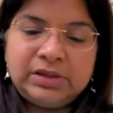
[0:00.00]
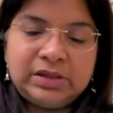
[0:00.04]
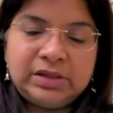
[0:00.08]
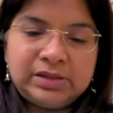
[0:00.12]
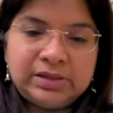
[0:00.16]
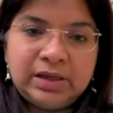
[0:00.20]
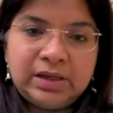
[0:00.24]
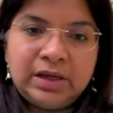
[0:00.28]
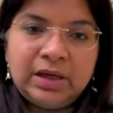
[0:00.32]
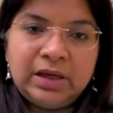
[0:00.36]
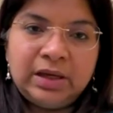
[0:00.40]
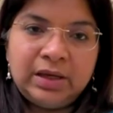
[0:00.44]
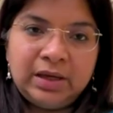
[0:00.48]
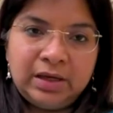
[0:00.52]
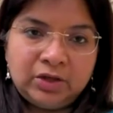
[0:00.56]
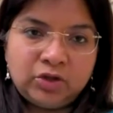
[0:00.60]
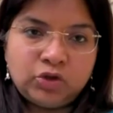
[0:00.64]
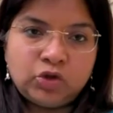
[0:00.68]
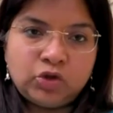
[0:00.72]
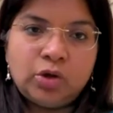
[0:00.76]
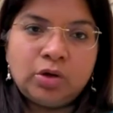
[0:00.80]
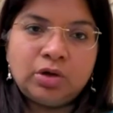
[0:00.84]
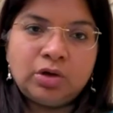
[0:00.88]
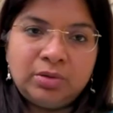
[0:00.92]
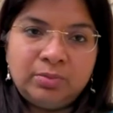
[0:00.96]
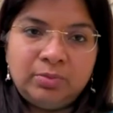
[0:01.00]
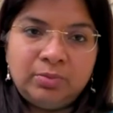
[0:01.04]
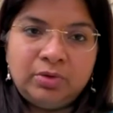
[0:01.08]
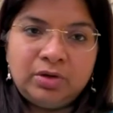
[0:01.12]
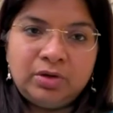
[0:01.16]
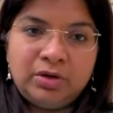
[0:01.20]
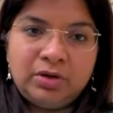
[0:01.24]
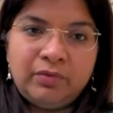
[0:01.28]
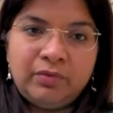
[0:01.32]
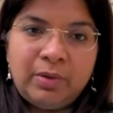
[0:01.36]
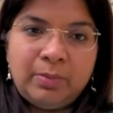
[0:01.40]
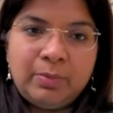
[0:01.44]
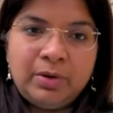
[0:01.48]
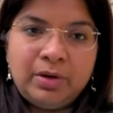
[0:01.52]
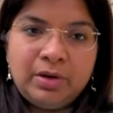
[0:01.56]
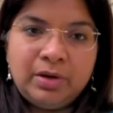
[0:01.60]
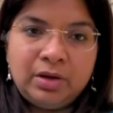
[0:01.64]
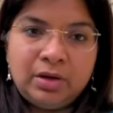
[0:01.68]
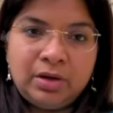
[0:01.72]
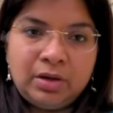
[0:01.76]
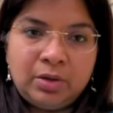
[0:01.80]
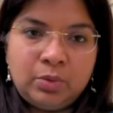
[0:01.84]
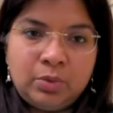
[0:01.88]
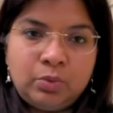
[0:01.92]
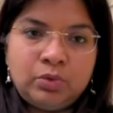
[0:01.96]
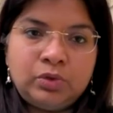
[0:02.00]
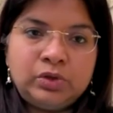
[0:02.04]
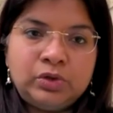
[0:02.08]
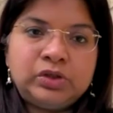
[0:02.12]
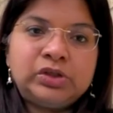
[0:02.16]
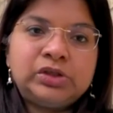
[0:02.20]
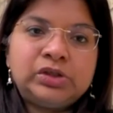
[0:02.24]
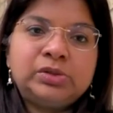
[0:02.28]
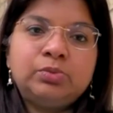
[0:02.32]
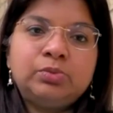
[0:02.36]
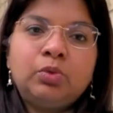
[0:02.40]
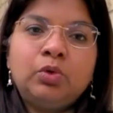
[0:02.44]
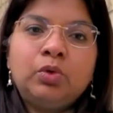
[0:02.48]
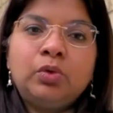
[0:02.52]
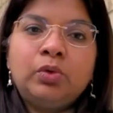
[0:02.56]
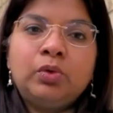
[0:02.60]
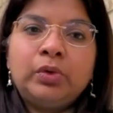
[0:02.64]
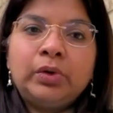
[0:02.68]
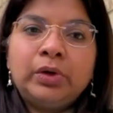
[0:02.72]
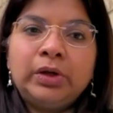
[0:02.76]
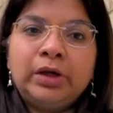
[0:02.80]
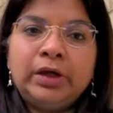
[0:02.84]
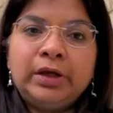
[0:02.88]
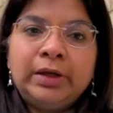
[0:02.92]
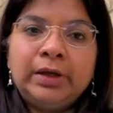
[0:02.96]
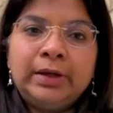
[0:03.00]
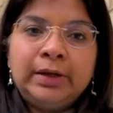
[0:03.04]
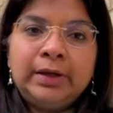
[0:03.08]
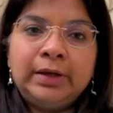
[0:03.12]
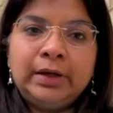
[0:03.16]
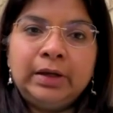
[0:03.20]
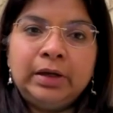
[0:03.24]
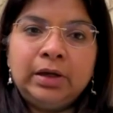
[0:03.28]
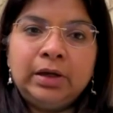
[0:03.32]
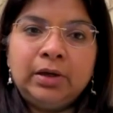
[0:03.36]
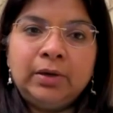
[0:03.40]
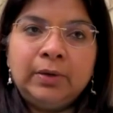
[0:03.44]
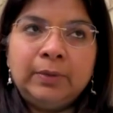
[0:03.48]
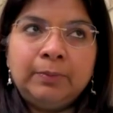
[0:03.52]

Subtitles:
that Sai had talked about in webinar was more in